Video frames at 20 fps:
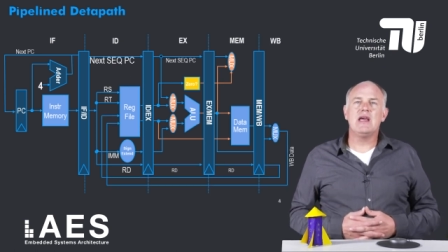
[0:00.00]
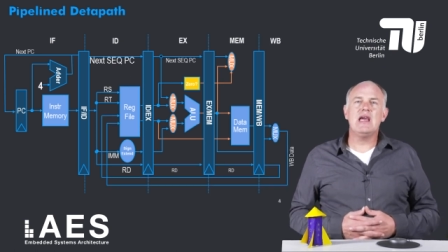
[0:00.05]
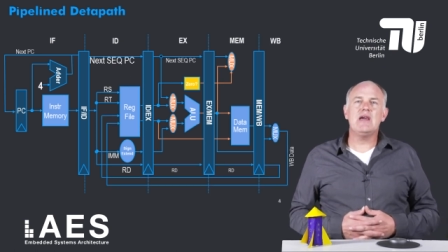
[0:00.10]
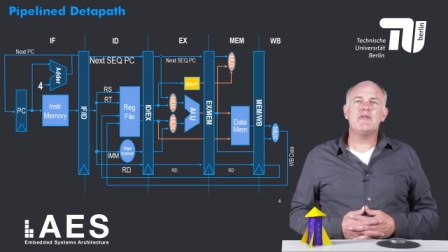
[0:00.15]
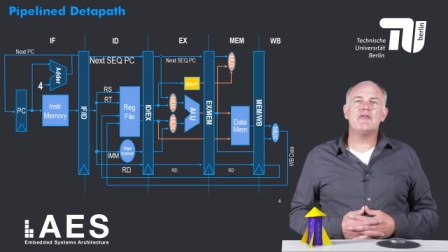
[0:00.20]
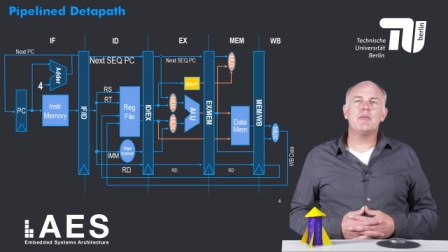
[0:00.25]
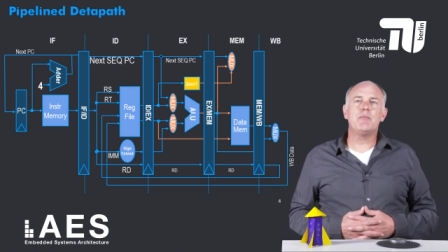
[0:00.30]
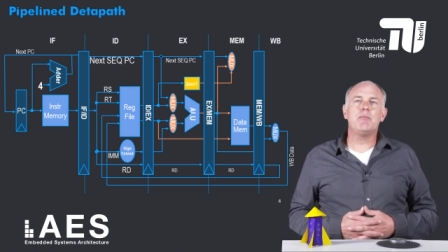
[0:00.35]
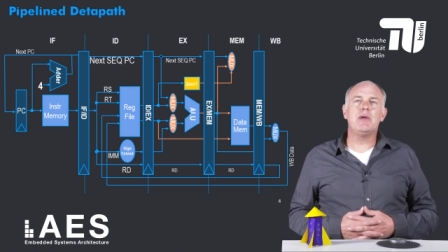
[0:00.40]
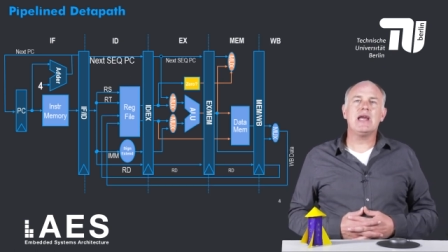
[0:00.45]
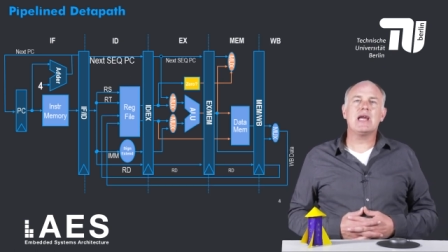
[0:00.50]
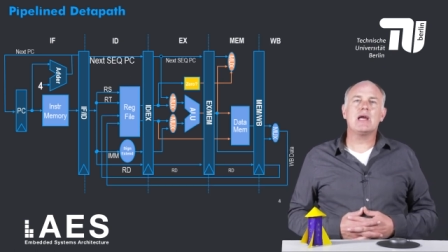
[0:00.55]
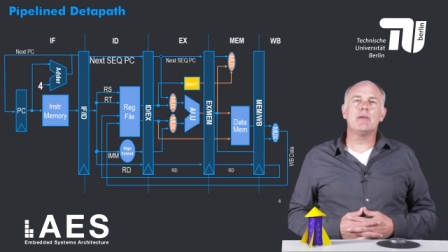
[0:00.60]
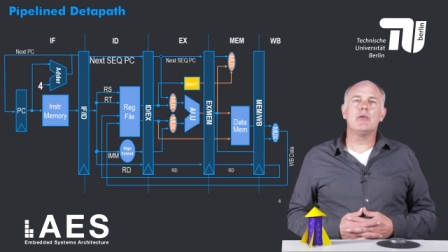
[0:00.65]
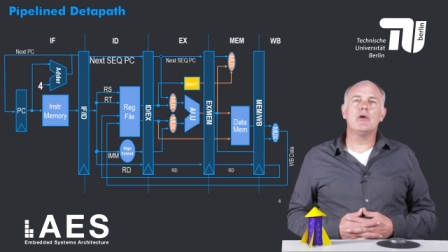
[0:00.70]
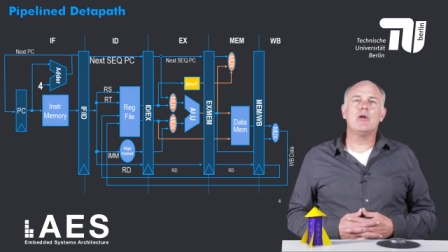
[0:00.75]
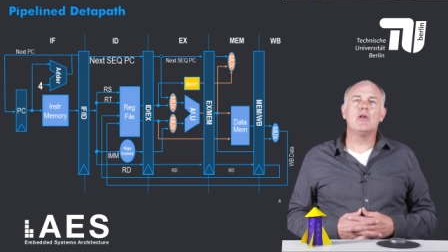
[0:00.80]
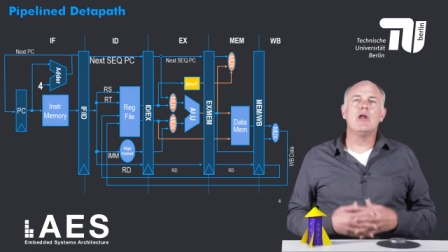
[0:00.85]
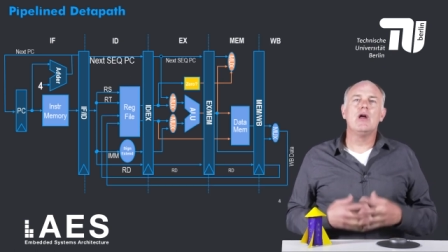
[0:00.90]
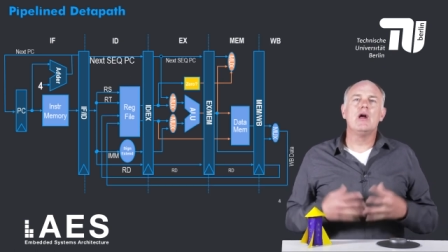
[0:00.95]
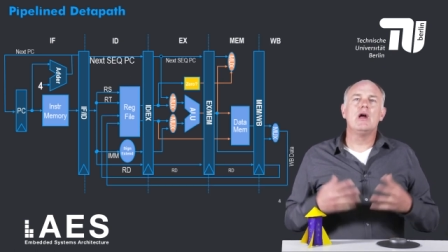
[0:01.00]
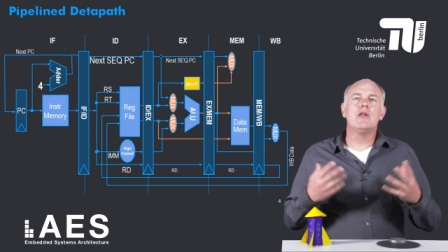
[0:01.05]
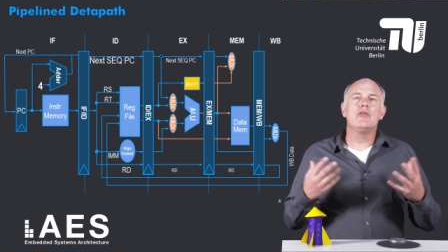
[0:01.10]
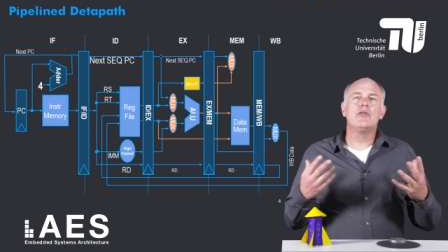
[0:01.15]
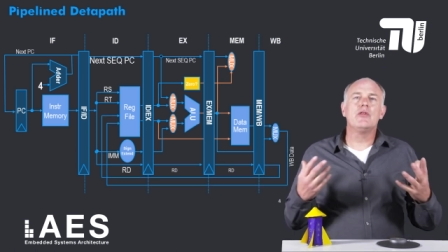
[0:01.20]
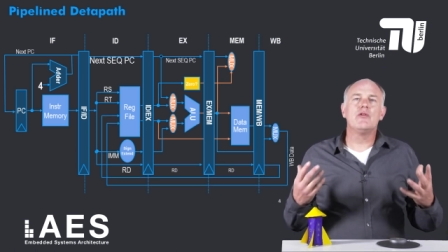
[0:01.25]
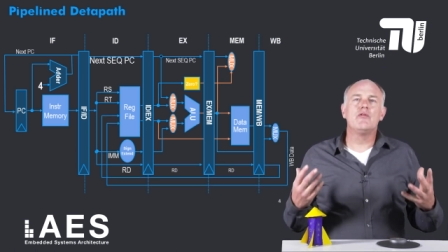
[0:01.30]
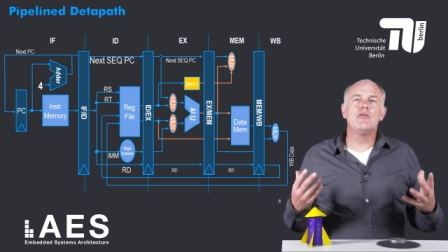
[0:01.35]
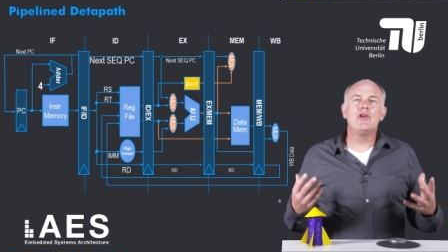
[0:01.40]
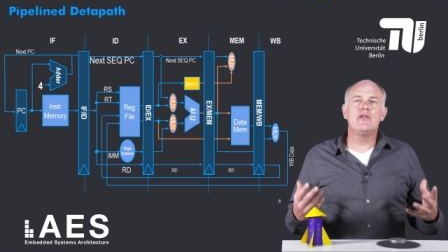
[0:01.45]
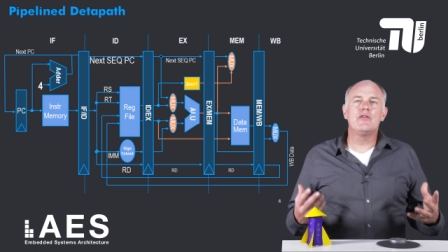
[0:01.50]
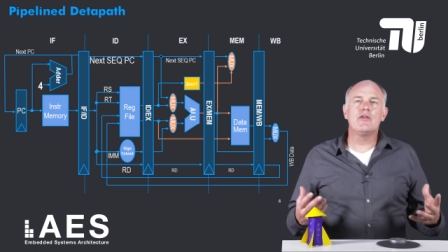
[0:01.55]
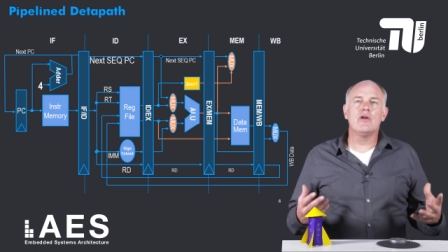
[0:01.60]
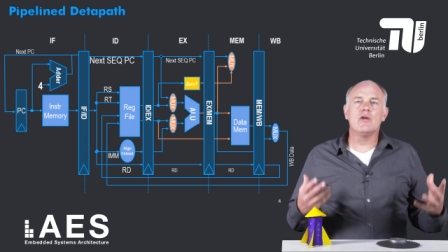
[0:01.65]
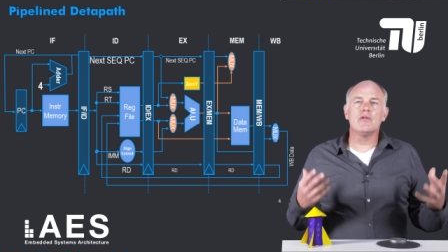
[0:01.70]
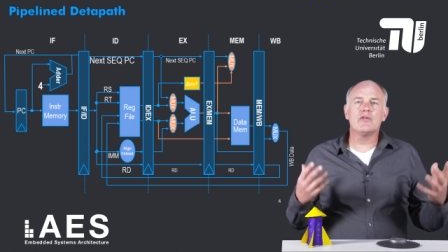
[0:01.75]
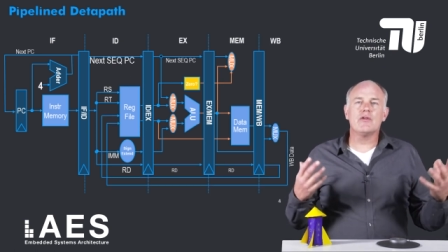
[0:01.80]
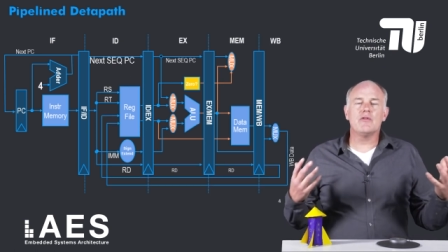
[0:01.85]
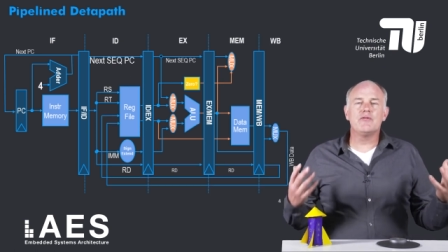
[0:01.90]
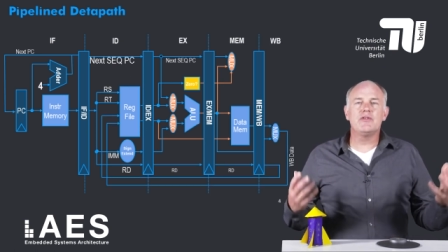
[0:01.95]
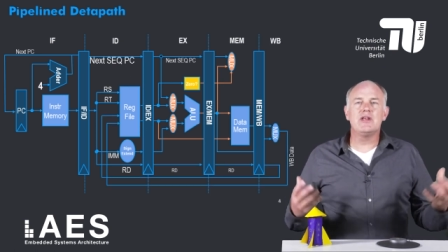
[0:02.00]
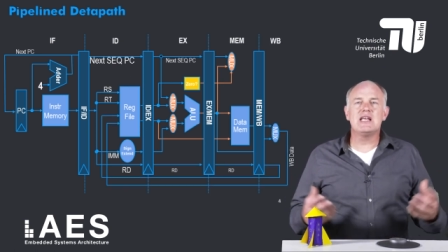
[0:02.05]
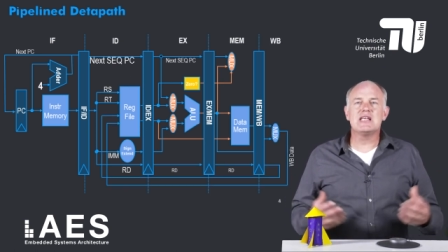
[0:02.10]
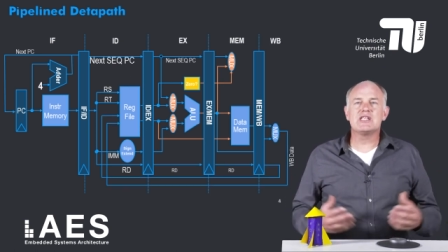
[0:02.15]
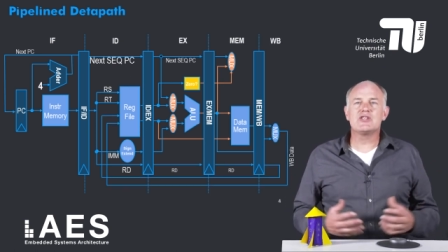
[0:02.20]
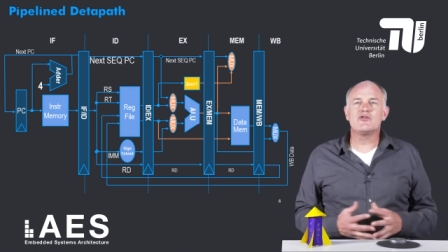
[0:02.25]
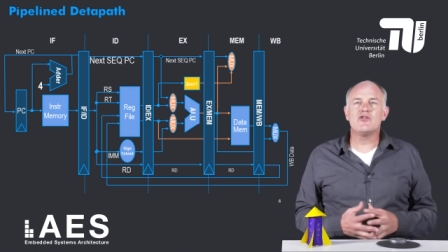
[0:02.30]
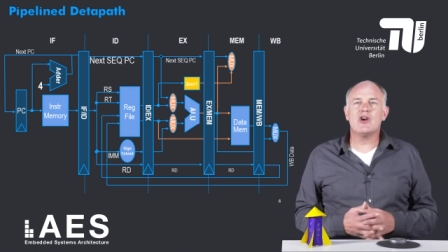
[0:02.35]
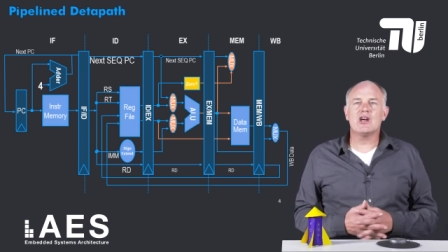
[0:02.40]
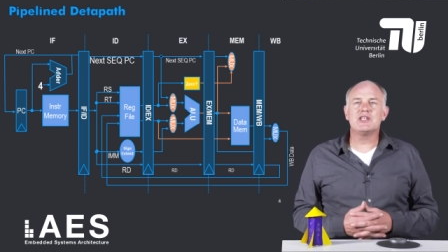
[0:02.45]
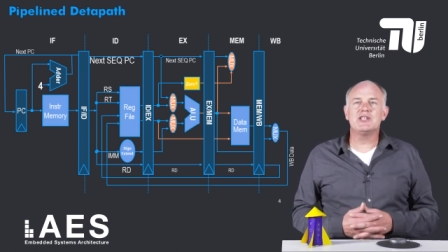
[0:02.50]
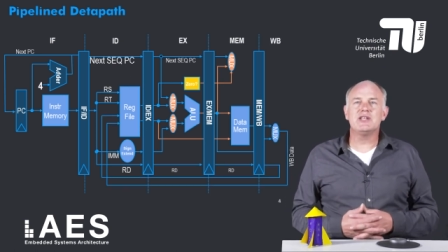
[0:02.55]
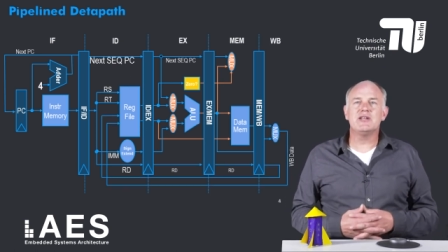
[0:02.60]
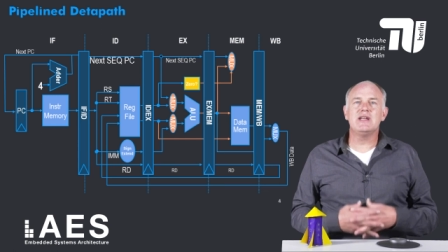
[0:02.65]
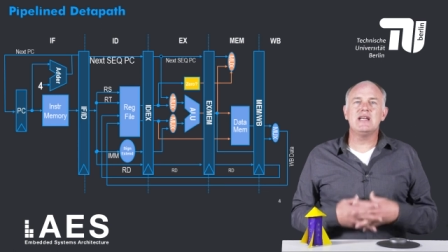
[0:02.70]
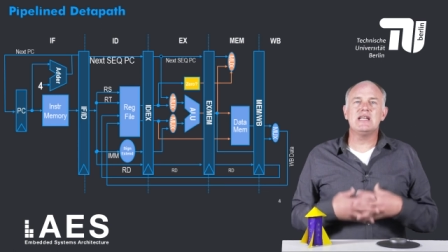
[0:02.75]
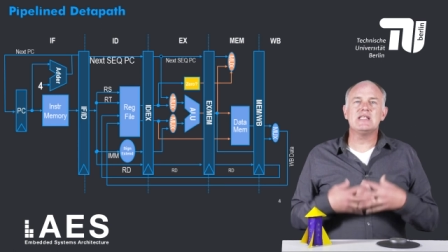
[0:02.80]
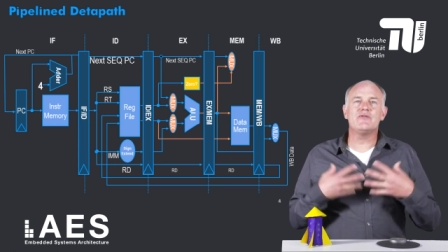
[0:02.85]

If applicable, the result of the instruction